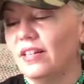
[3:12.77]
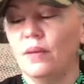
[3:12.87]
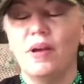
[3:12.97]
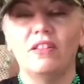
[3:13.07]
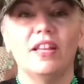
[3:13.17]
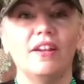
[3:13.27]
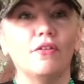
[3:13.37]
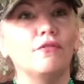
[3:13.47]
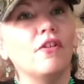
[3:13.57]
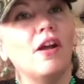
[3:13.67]
about
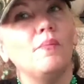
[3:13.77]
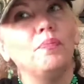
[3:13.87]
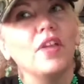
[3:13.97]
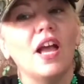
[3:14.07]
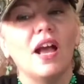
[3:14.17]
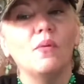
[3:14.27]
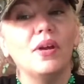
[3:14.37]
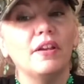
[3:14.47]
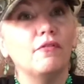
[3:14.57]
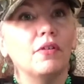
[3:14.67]
later from, I
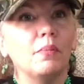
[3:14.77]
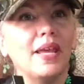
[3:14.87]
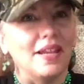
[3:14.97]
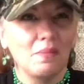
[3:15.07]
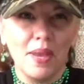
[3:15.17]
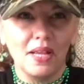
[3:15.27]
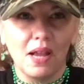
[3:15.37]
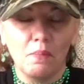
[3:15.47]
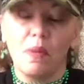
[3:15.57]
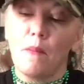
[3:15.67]
won it from Manic
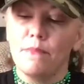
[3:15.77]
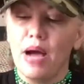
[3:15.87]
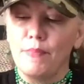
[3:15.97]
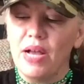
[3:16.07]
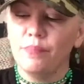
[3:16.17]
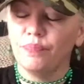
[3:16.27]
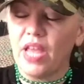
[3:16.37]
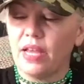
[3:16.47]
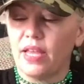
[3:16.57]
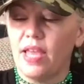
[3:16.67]
Makeup Mama.
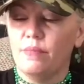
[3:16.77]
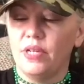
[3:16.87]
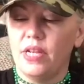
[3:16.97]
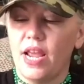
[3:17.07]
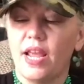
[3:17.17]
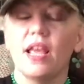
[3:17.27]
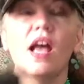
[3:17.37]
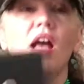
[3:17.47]
That came today.